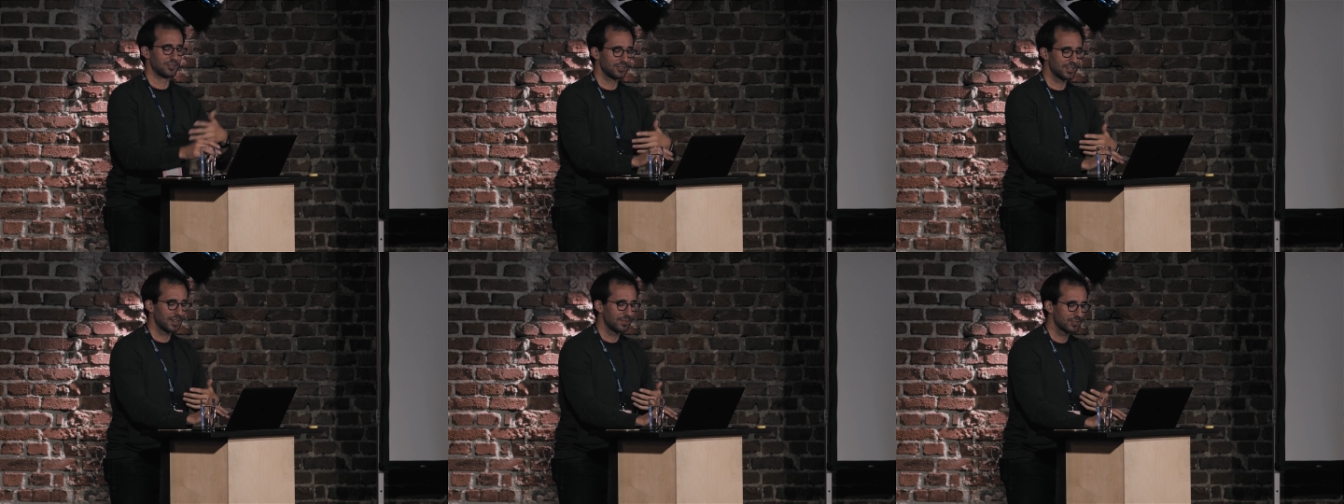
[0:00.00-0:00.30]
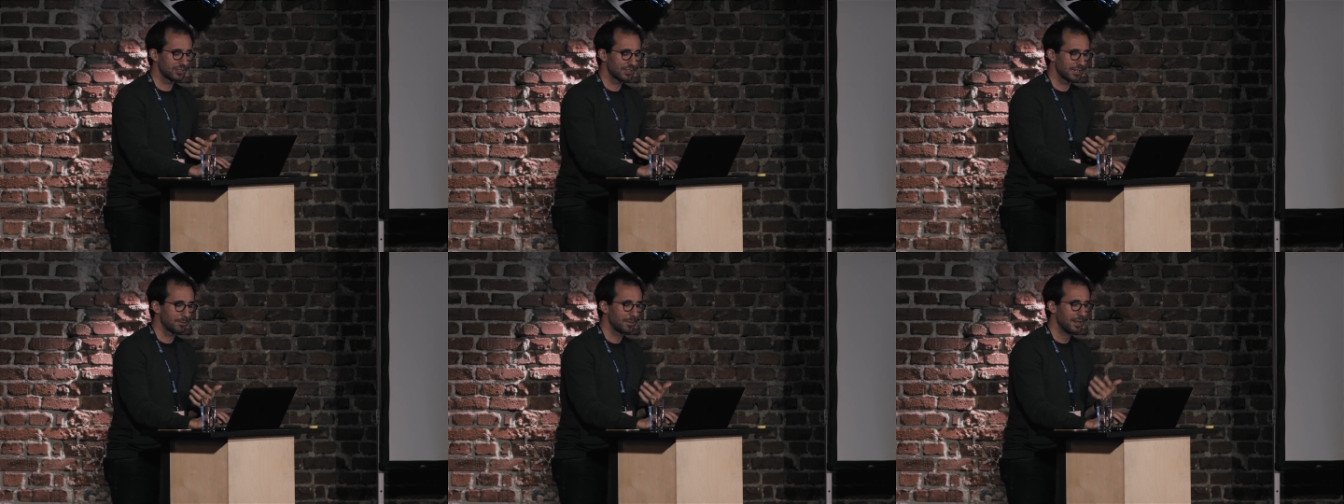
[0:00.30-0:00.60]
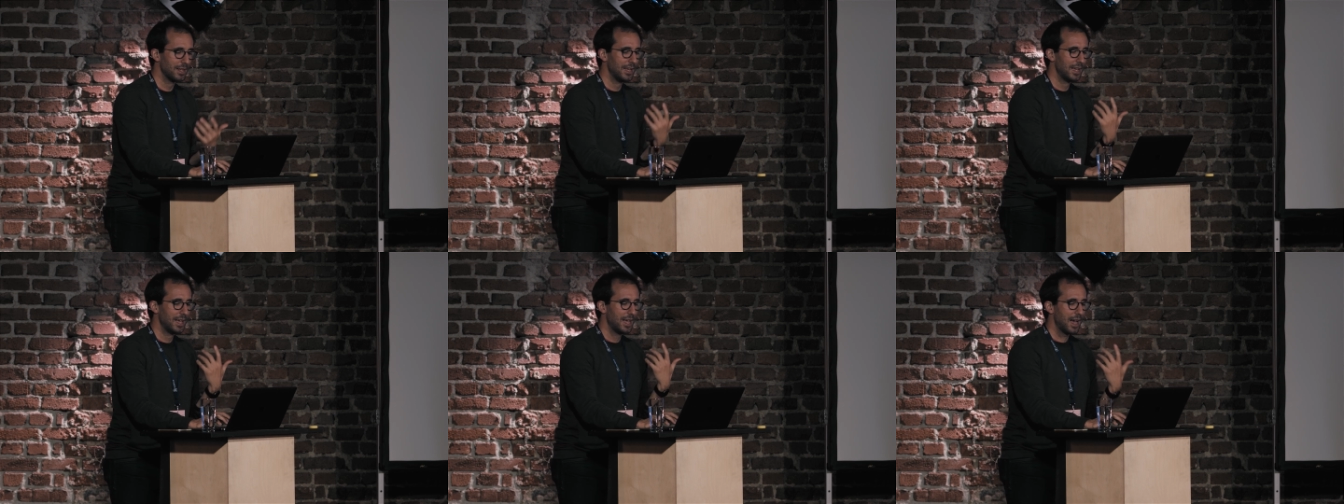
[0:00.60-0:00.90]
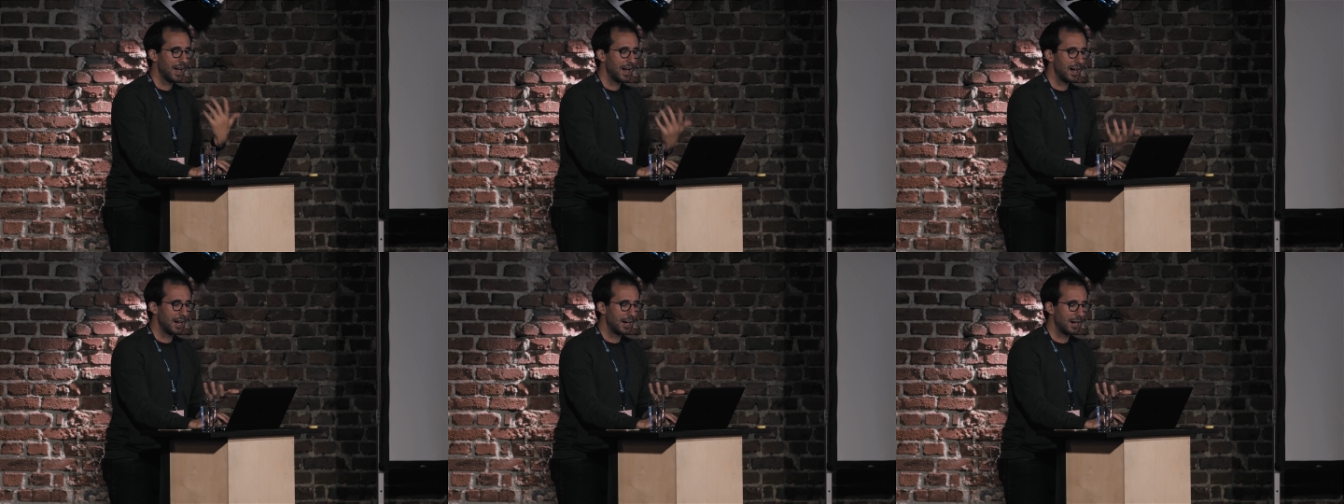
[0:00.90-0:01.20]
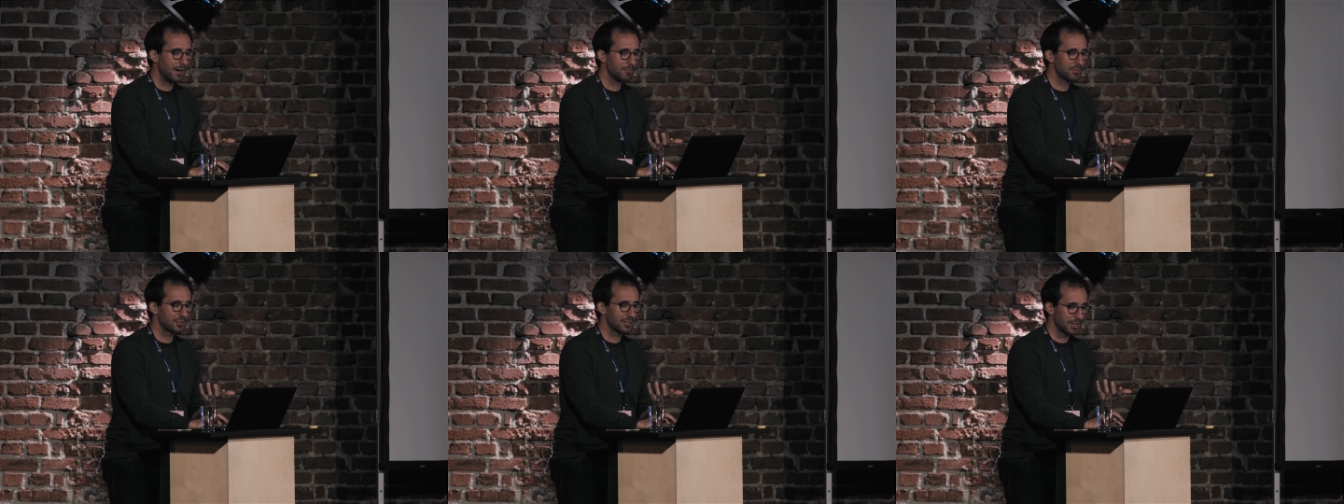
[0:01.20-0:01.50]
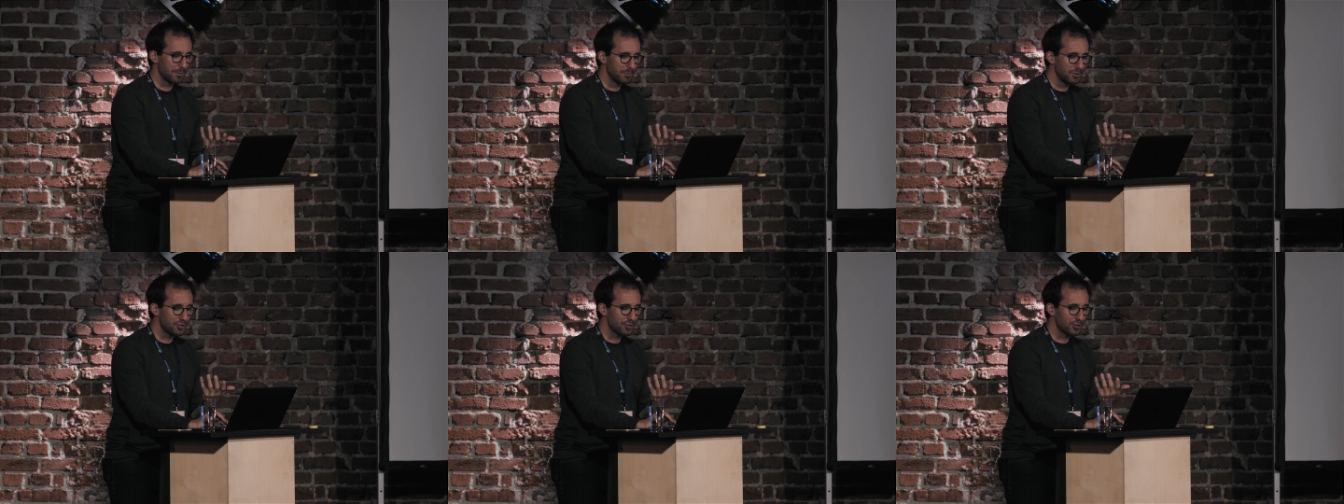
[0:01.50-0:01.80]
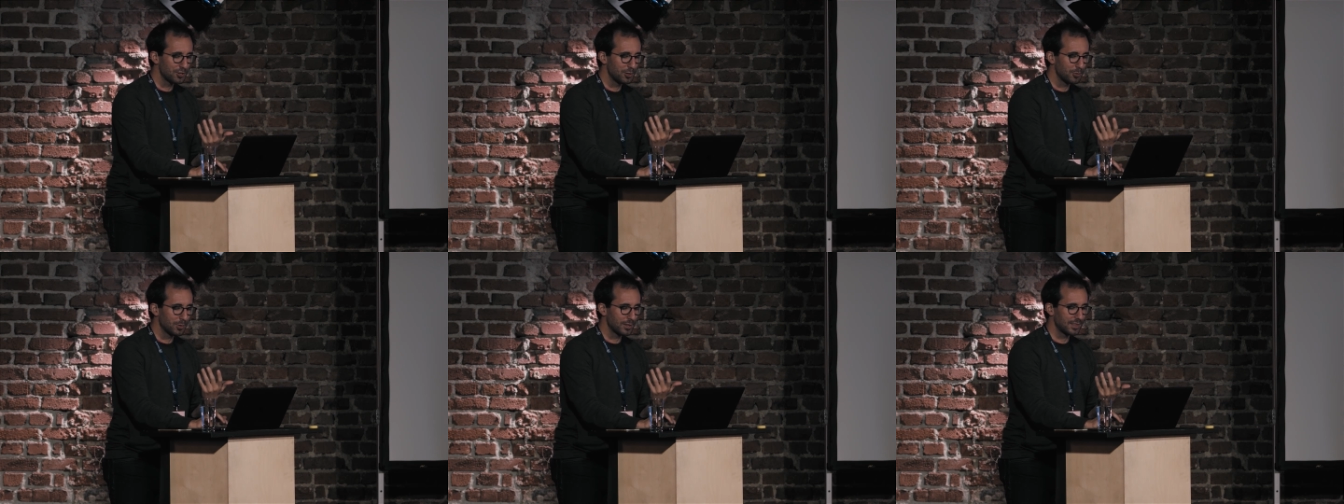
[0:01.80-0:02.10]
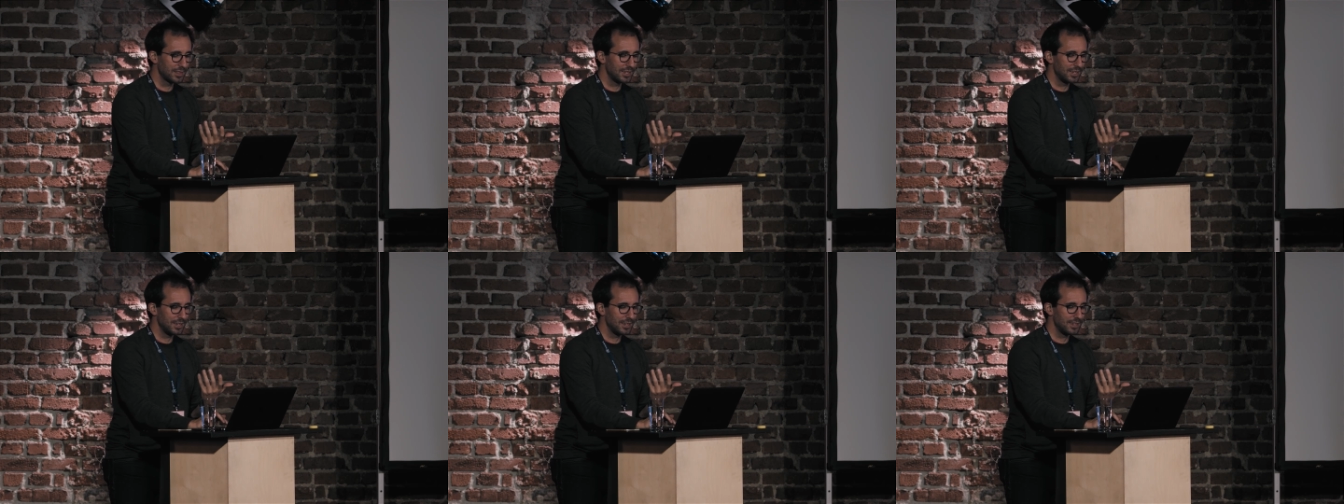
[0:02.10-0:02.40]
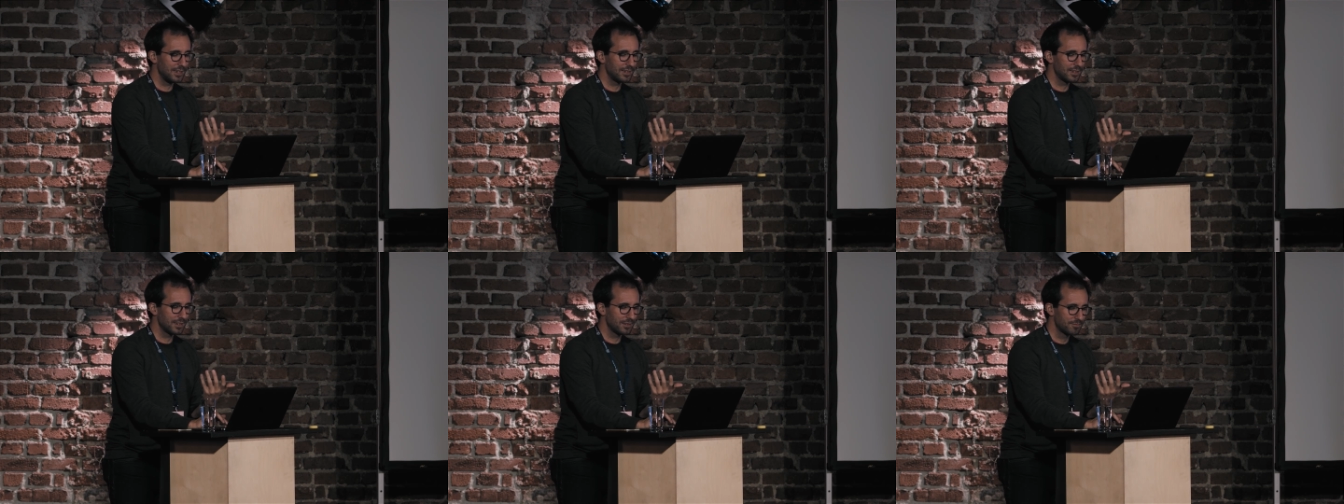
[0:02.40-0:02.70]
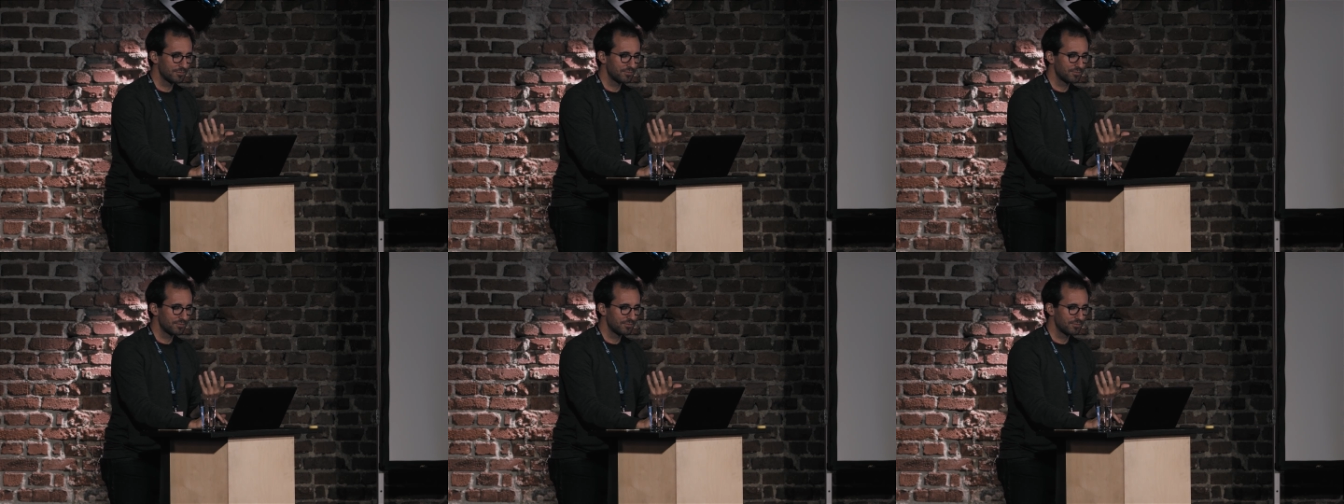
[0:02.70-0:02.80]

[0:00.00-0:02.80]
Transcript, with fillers: in JavaScript. So let me show you what the,